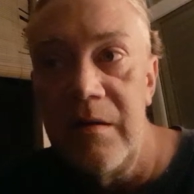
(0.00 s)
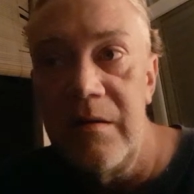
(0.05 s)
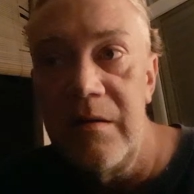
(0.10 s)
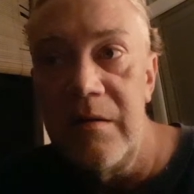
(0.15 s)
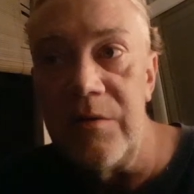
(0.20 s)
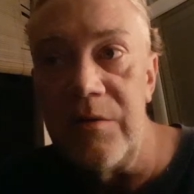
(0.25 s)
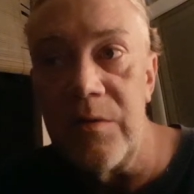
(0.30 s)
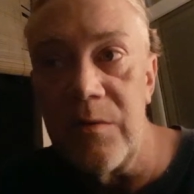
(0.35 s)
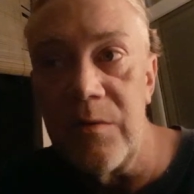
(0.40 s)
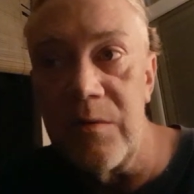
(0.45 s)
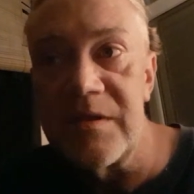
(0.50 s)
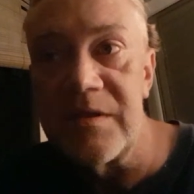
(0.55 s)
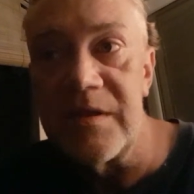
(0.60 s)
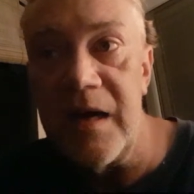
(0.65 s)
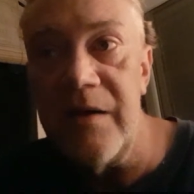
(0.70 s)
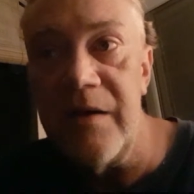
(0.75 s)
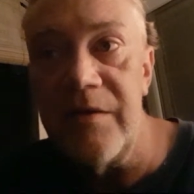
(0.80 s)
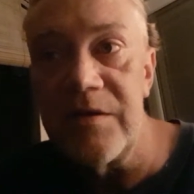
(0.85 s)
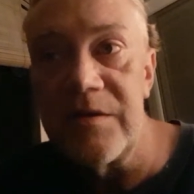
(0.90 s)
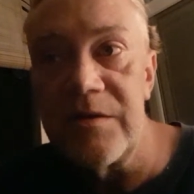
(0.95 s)
your
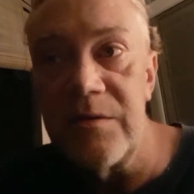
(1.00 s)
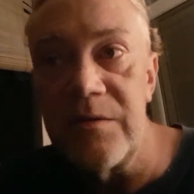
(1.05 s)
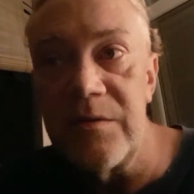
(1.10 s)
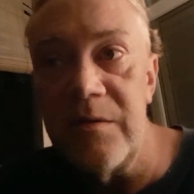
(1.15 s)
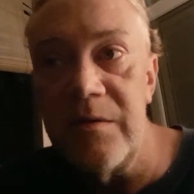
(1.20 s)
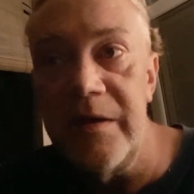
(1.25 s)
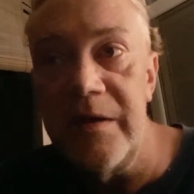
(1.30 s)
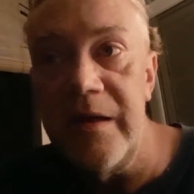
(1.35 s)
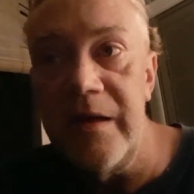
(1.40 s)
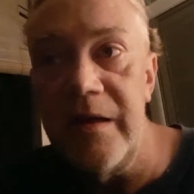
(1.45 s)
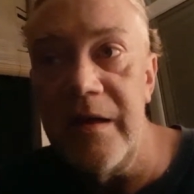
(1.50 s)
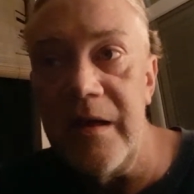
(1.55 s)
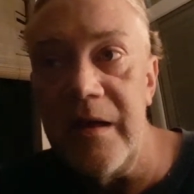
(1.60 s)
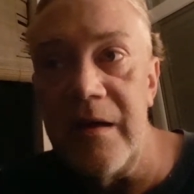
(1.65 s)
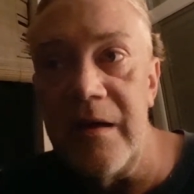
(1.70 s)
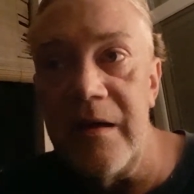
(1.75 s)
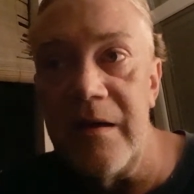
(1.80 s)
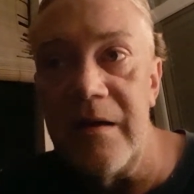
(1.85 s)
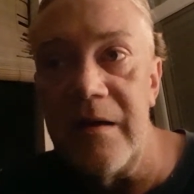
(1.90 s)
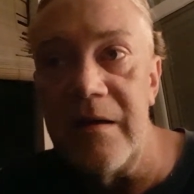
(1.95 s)
side of the story,
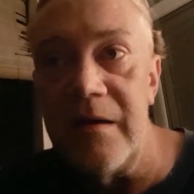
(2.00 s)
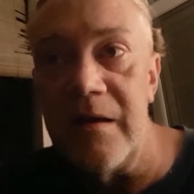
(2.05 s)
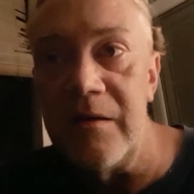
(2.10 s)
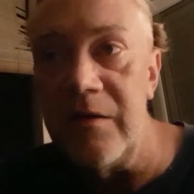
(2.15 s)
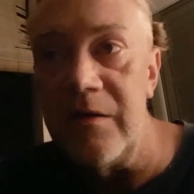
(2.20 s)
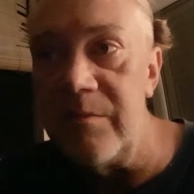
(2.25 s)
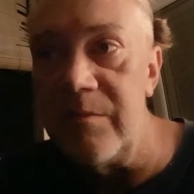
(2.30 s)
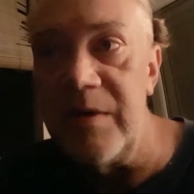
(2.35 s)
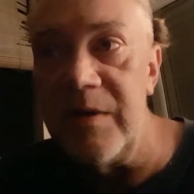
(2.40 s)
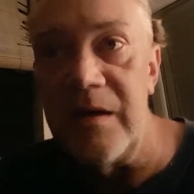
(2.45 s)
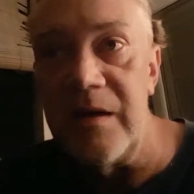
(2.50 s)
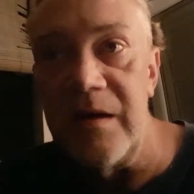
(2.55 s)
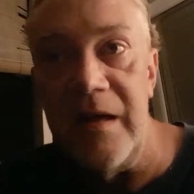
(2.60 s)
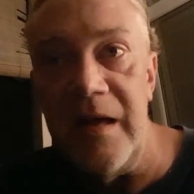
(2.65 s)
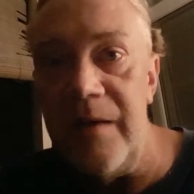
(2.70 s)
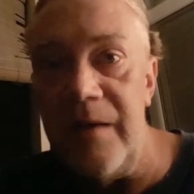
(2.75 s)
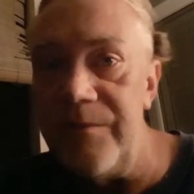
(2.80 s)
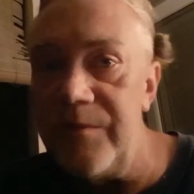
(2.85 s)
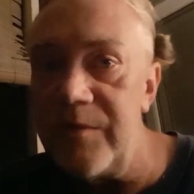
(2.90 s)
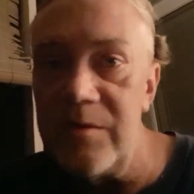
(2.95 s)
a little bit of
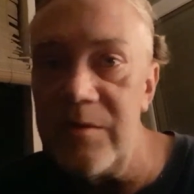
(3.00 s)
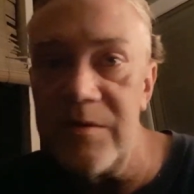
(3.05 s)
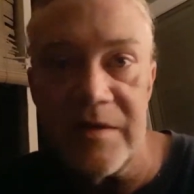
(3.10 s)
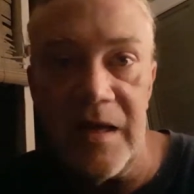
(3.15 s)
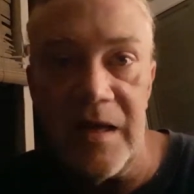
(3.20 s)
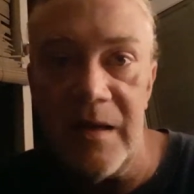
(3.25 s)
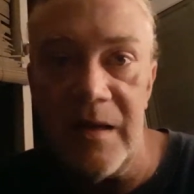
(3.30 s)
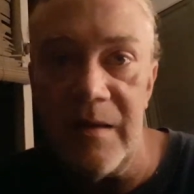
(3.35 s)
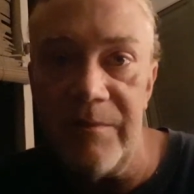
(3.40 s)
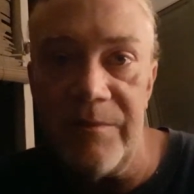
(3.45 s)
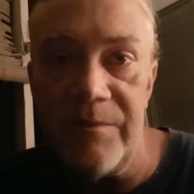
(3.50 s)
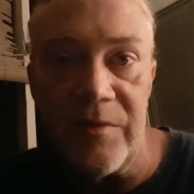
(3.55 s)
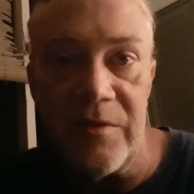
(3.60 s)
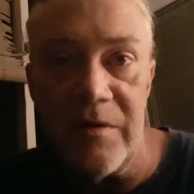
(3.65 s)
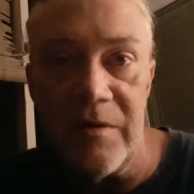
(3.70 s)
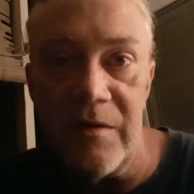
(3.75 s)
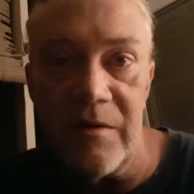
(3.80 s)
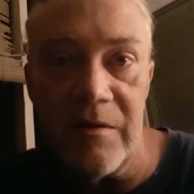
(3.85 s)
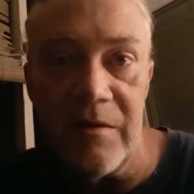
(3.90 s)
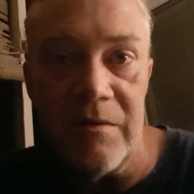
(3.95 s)
F you, Sam, for
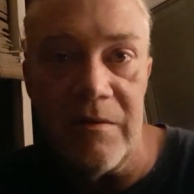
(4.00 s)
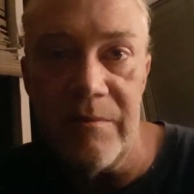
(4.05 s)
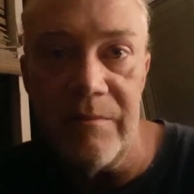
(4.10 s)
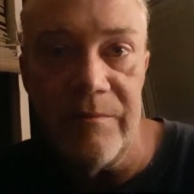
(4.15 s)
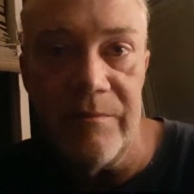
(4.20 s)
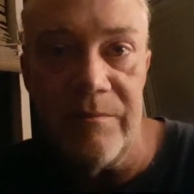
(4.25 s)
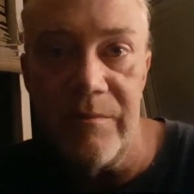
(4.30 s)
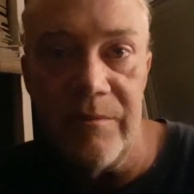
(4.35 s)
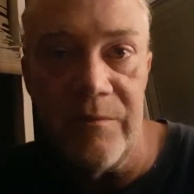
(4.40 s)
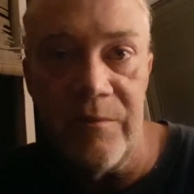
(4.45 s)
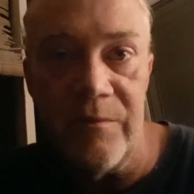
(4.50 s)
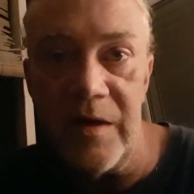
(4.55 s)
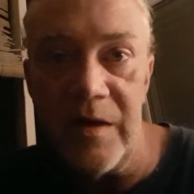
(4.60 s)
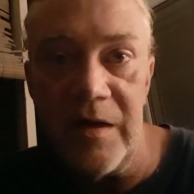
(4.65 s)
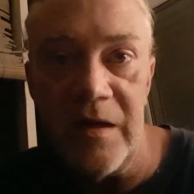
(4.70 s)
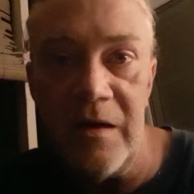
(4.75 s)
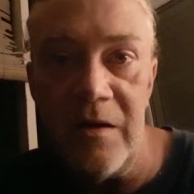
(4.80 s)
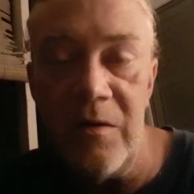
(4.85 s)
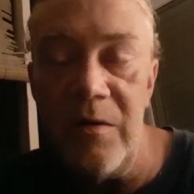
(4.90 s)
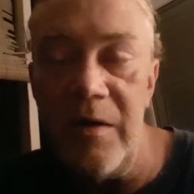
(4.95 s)
your
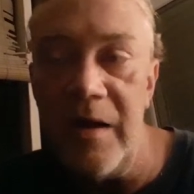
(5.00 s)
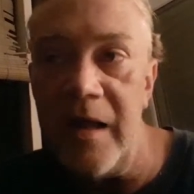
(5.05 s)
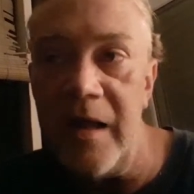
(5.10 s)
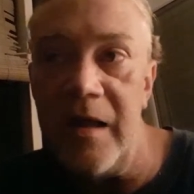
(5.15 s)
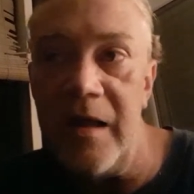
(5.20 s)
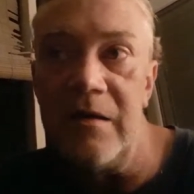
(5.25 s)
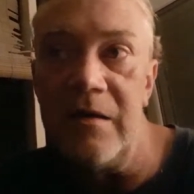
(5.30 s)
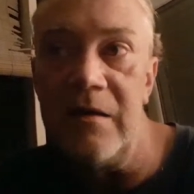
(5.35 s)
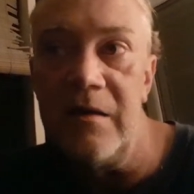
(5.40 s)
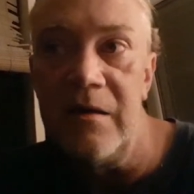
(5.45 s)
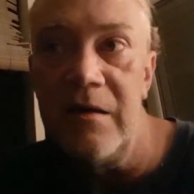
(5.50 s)
video, and